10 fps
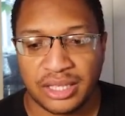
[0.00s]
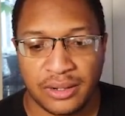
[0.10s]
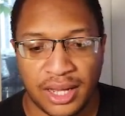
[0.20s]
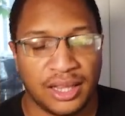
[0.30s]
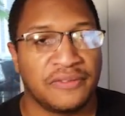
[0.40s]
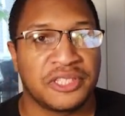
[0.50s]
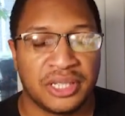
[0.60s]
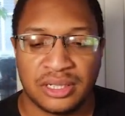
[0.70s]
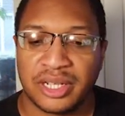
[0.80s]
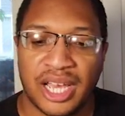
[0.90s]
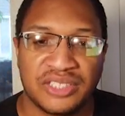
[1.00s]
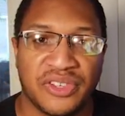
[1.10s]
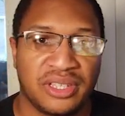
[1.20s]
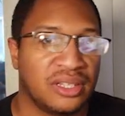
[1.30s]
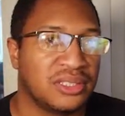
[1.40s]
You know, I love seeing your guys'
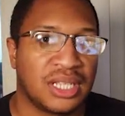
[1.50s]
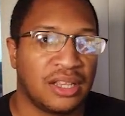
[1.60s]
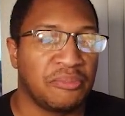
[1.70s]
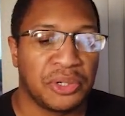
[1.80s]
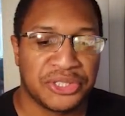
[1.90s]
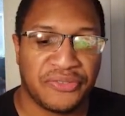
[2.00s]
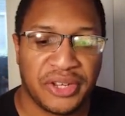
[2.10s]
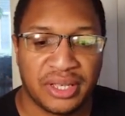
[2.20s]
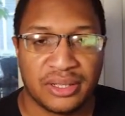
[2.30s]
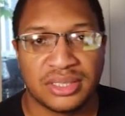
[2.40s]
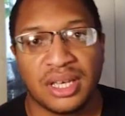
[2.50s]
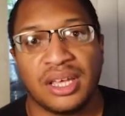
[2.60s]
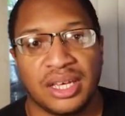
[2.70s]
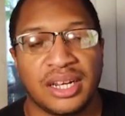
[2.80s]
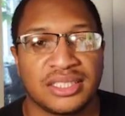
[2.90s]
videos, and I love posting videos.
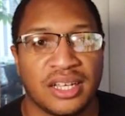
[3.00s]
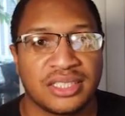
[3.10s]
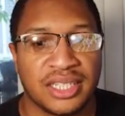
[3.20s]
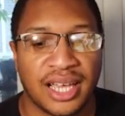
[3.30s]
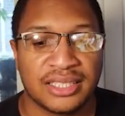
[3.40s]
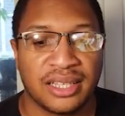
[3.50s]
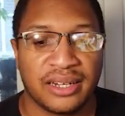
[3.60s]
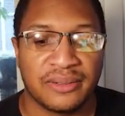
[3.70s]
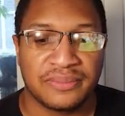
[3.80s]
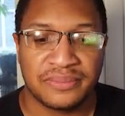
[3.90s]
And I'll talk to you guys later.